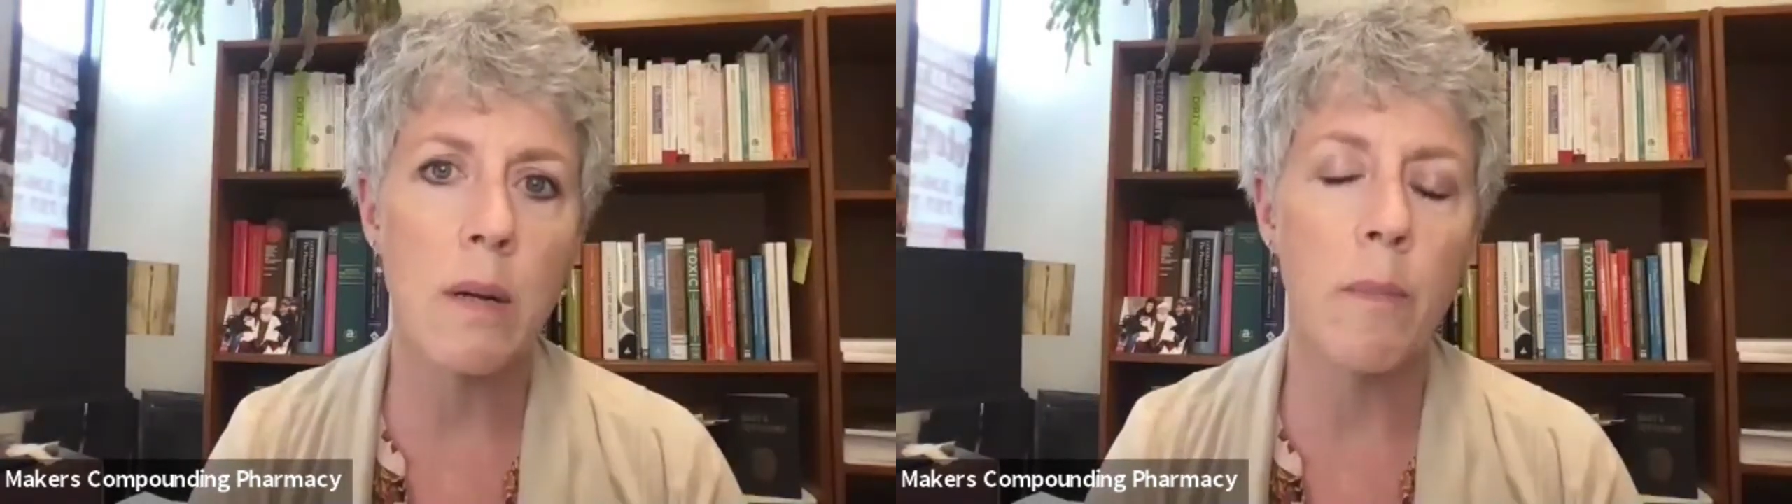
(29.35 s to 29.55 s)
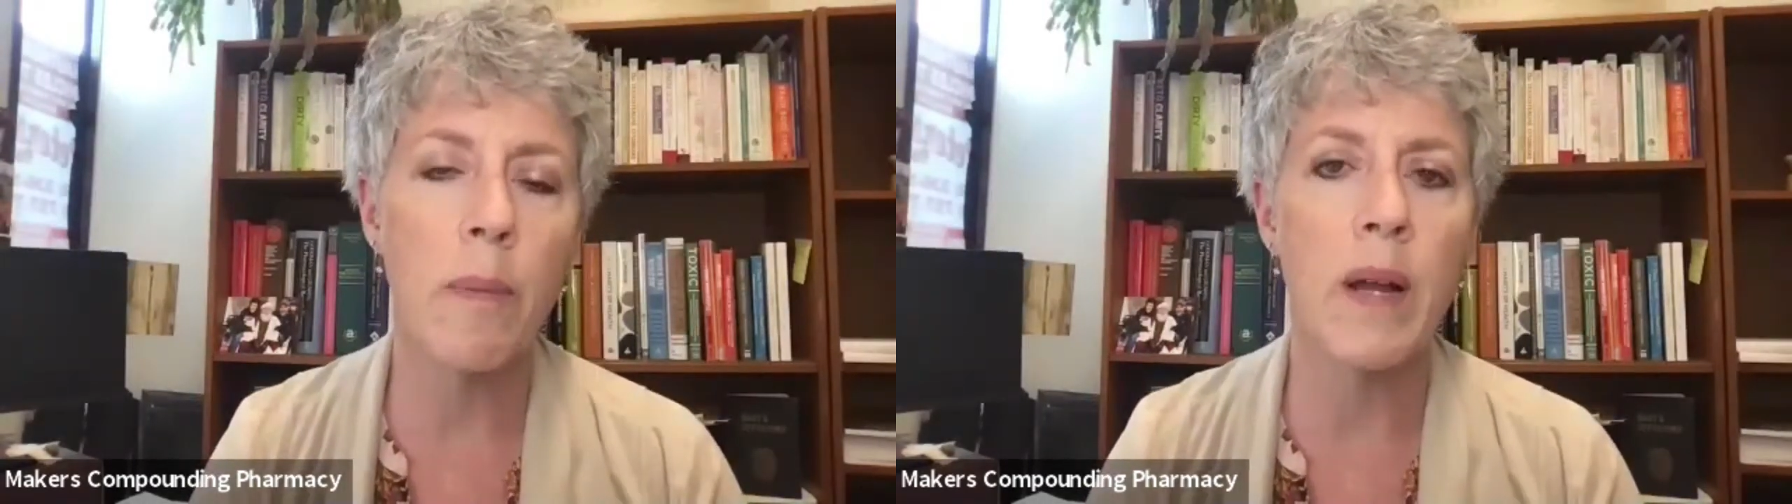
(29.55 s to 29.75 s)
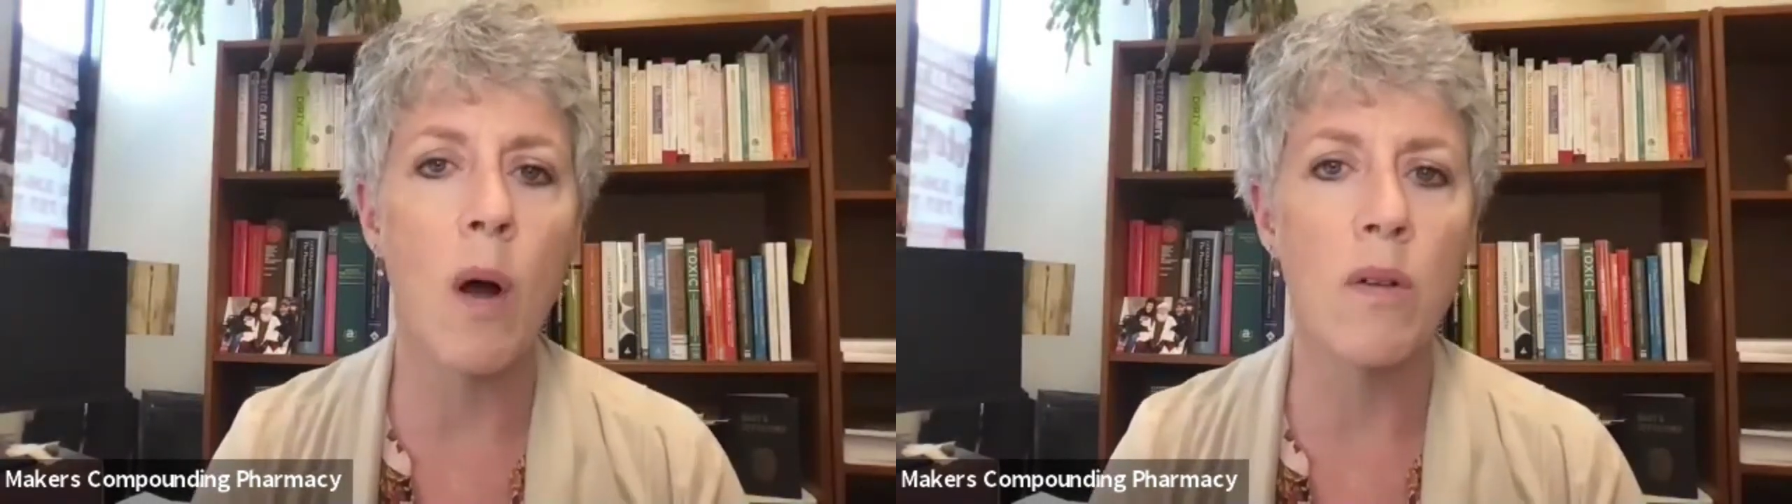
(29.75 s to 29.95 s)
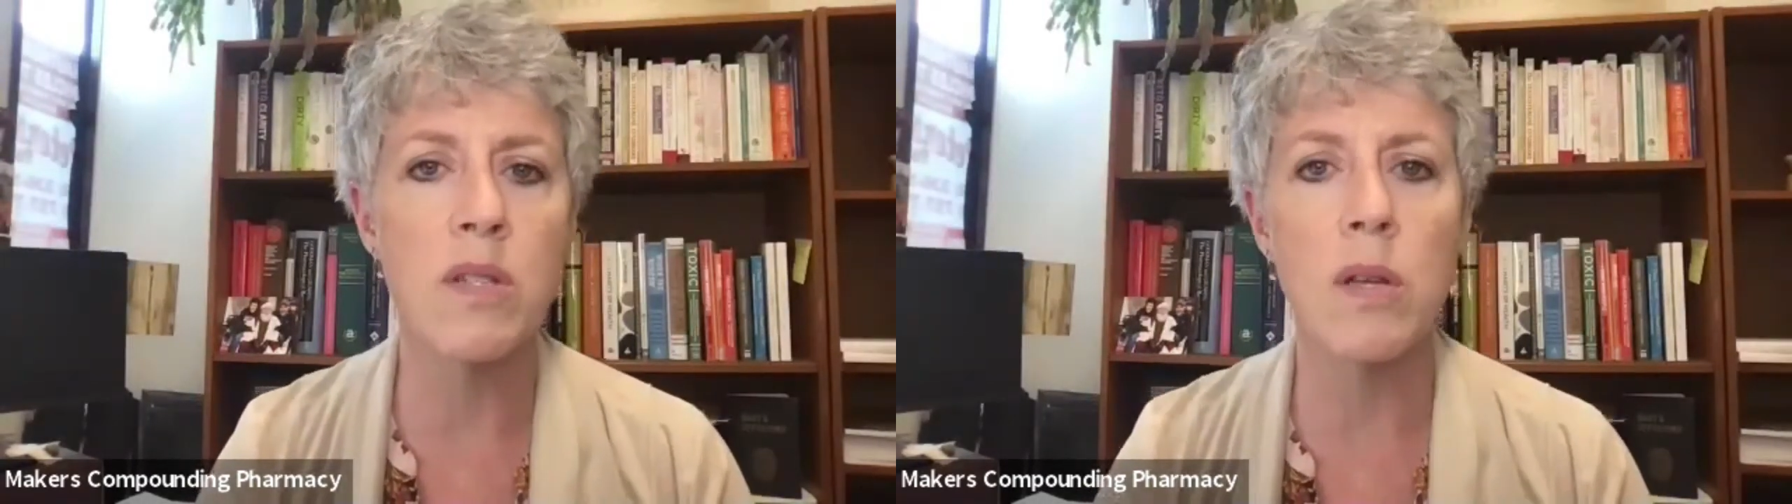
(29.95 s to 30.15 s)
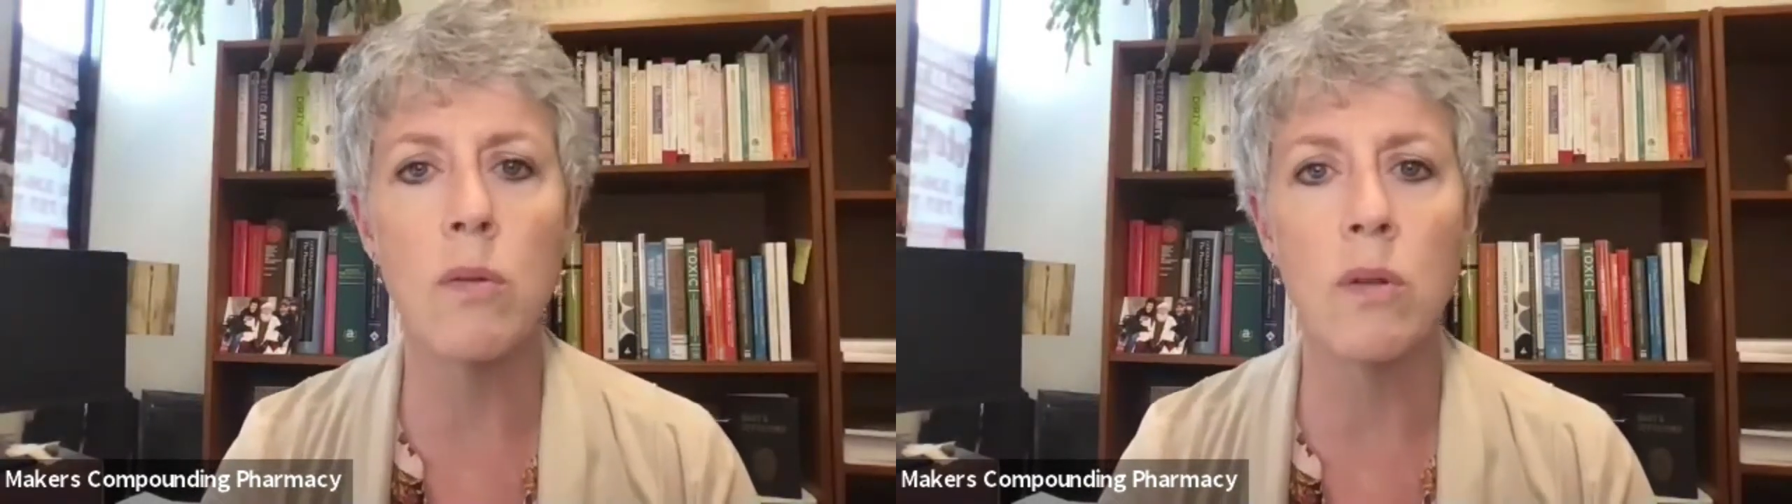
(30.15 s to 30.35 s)
but
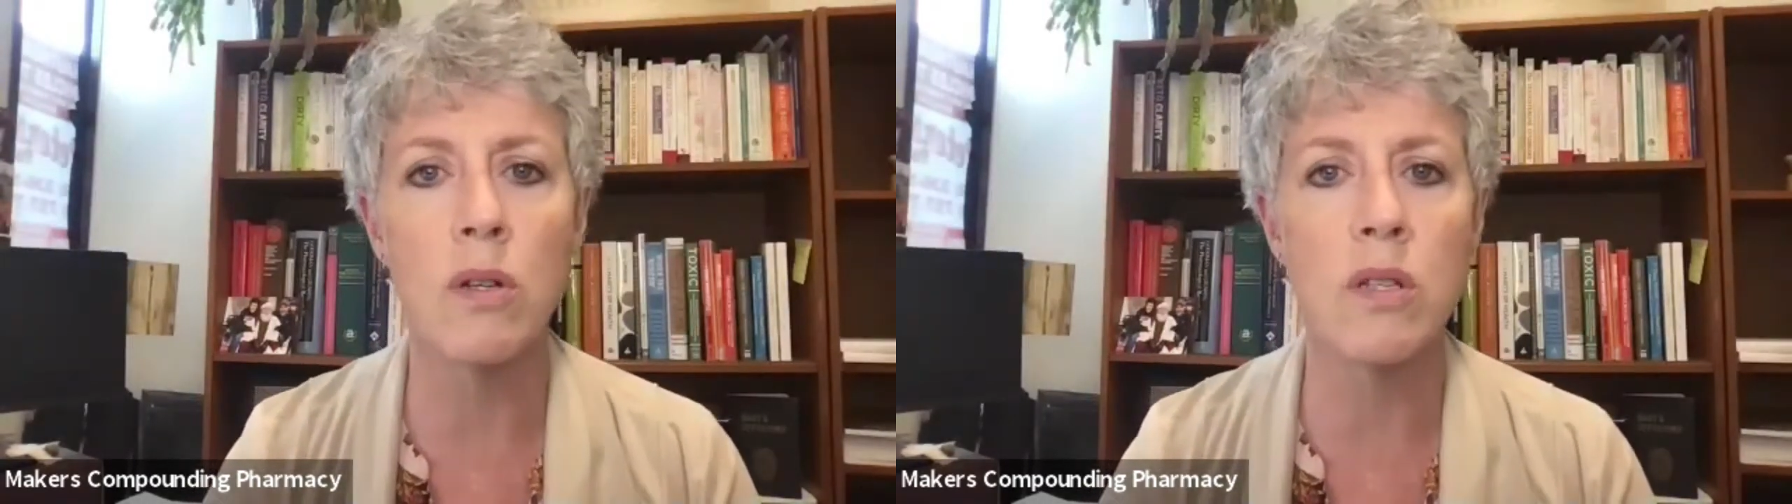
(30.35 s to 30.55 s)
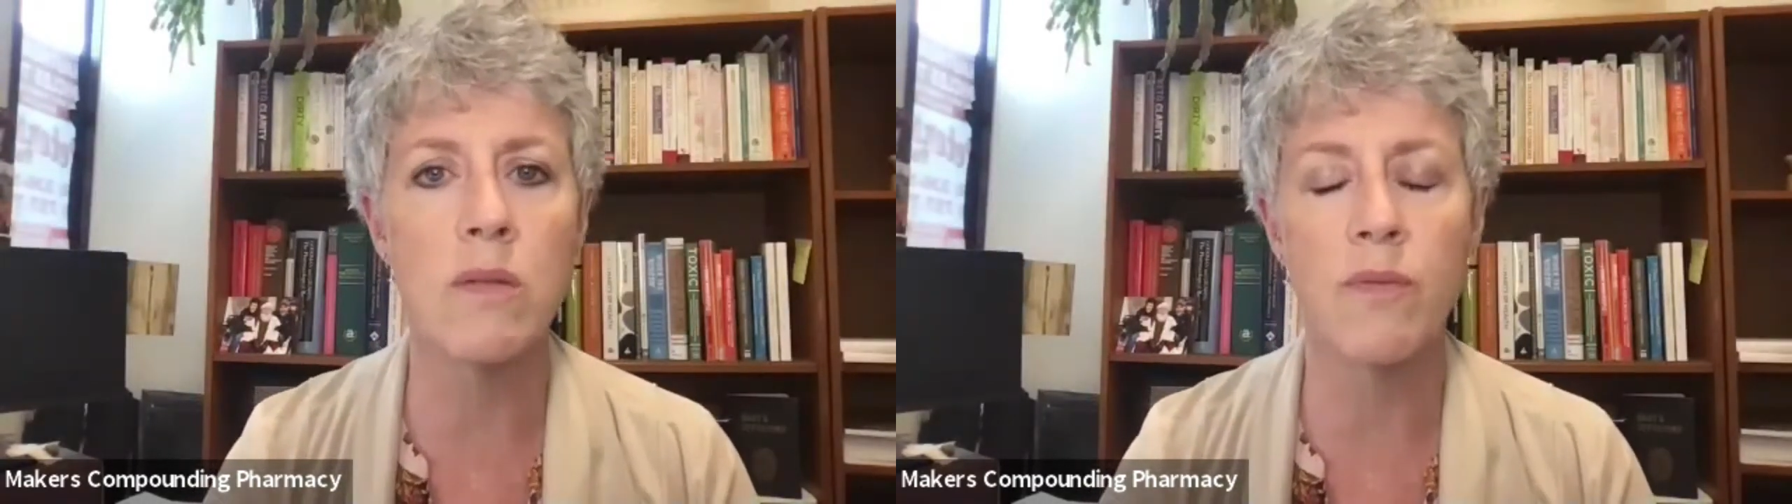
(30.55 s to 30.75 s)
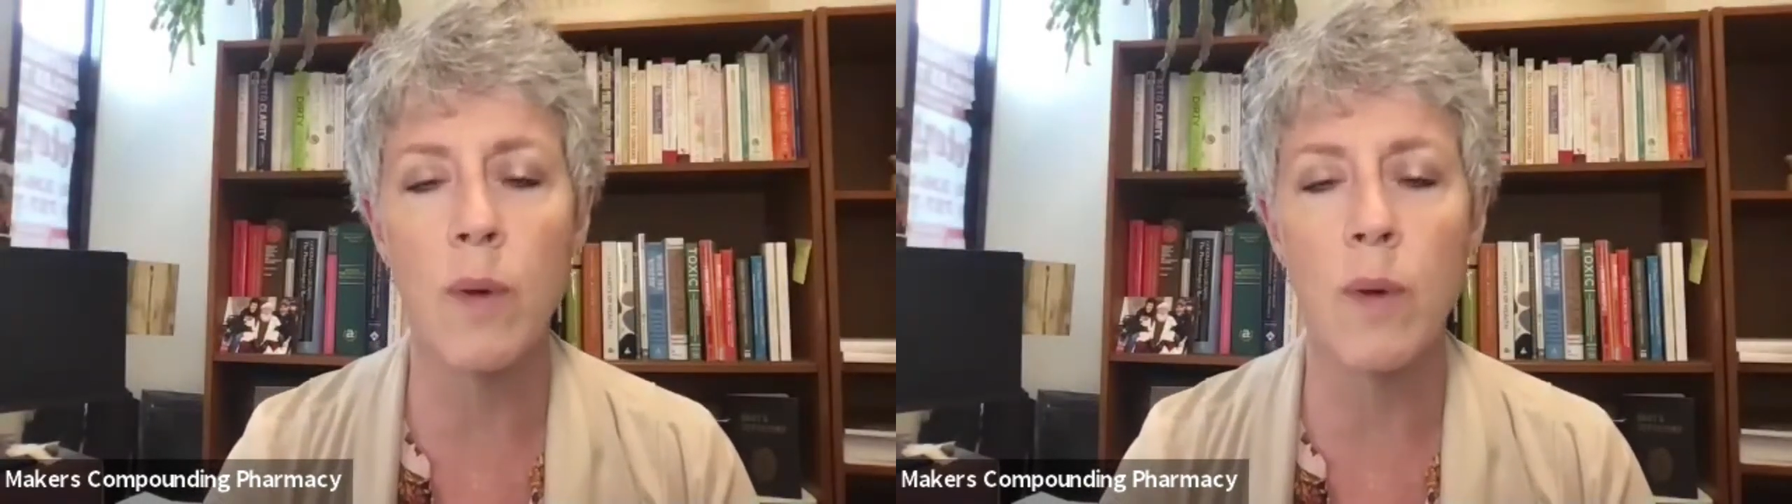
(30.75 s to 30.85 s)
also looks